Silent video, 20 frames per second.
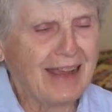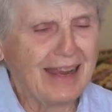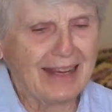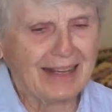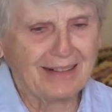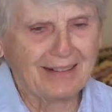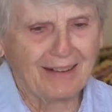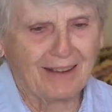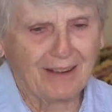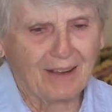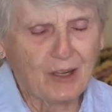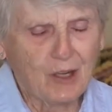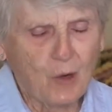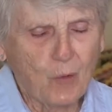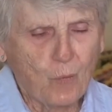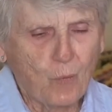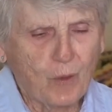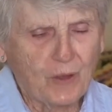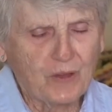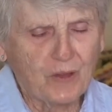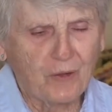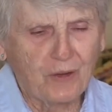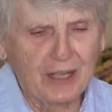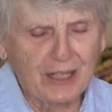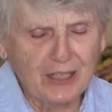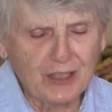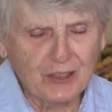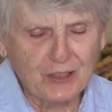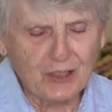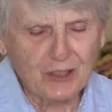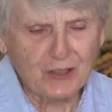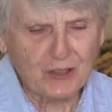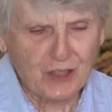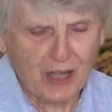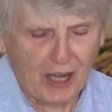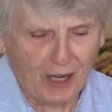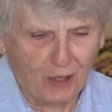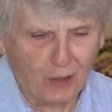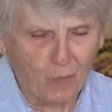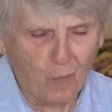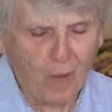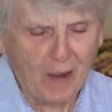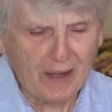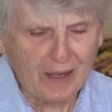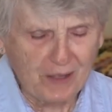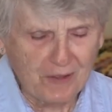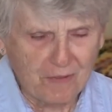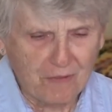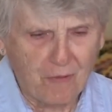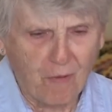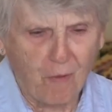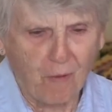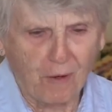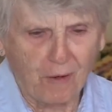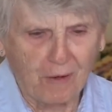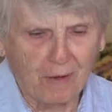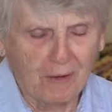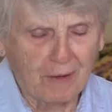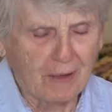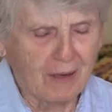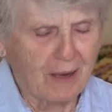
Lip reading: And when they're in jail waiting for